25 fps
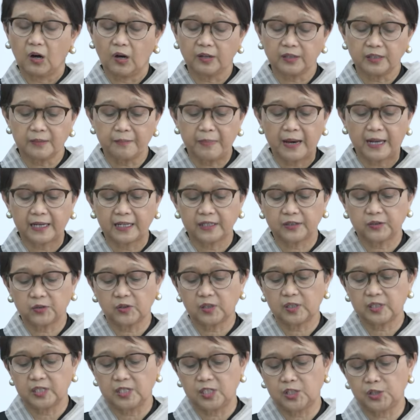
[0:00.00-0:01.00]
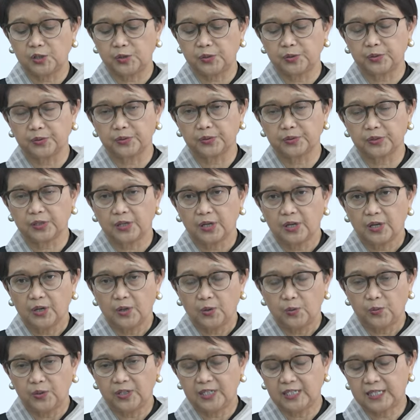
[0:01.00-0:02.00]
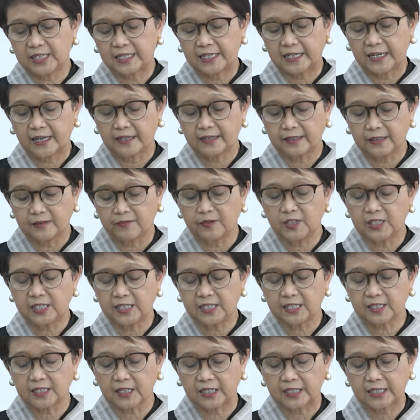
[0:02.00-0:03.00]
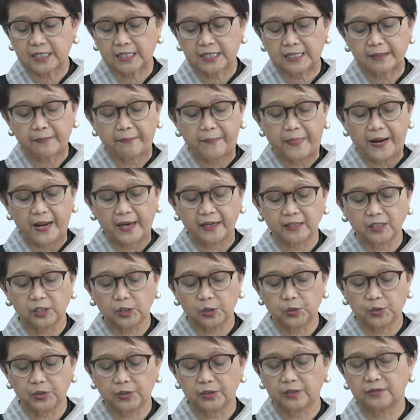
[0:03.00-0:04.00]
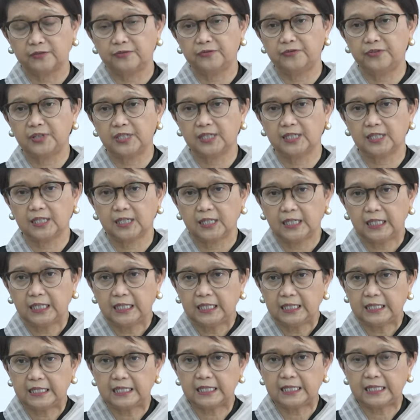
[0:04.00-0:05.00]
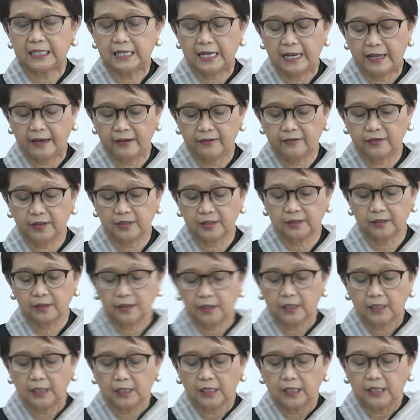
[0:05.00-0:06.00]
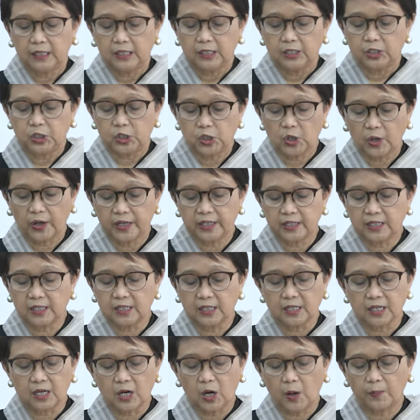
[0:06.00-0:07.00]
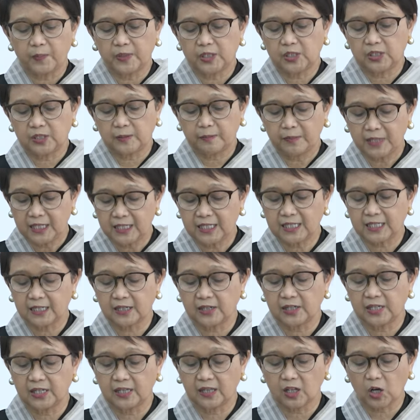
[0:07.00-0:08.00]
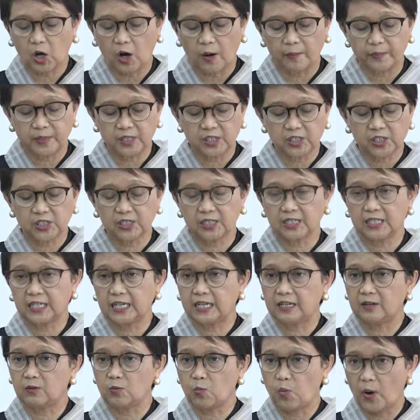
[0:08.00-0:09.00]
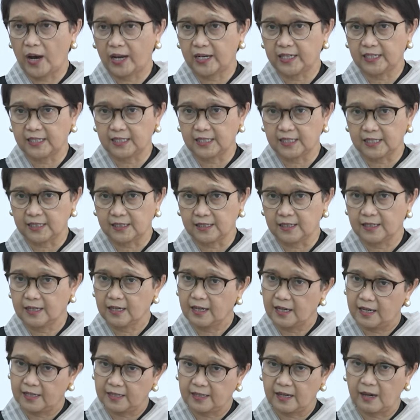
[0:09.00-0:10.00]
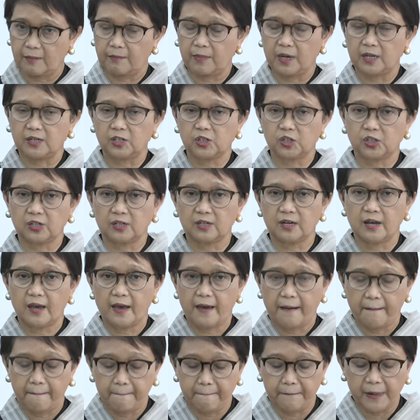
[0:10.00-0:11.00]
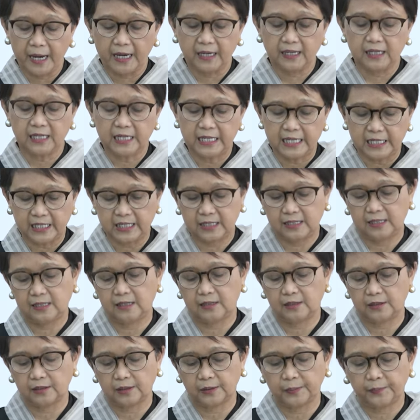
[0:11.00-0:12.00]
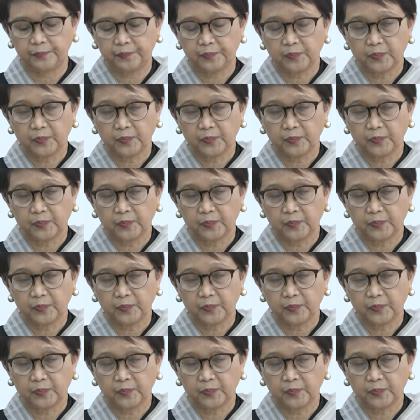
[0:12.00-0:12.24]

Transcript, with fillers: On the bilateral issues, we discussed the plan to convene the 11th Joint Ministerial Commission in Wellington, as I mentioned, May this year.